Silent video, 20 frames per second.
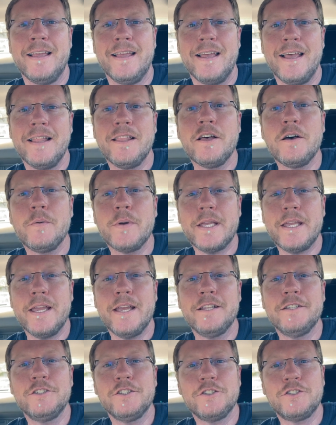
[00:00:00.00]
Hello
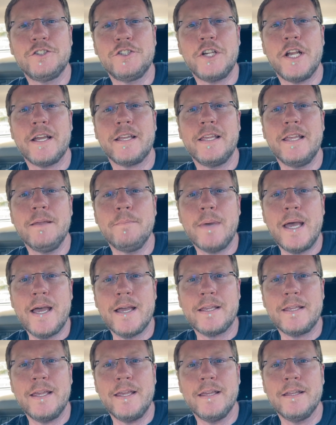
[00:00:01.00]
again, just checking
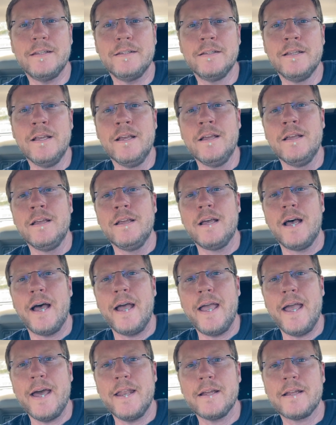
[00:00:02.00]
back in.
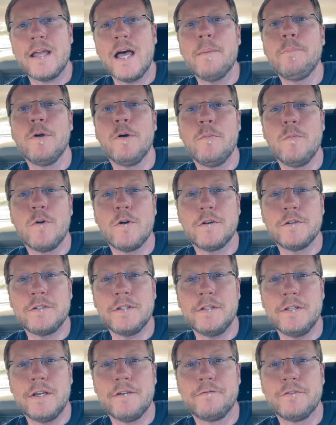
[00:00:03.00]
I had a couple more
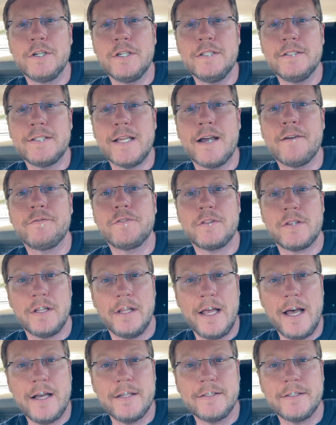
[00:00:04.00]
deliveries after the
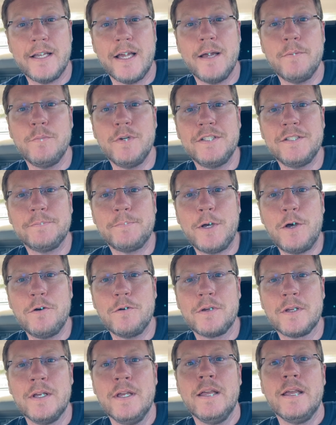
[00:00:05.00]
last time we
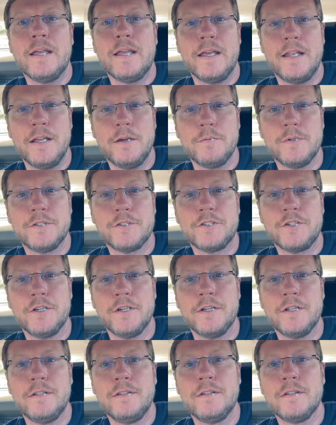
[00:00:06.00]
spoke, and it was
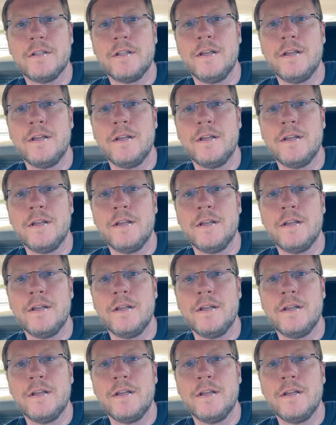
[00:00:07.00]
good.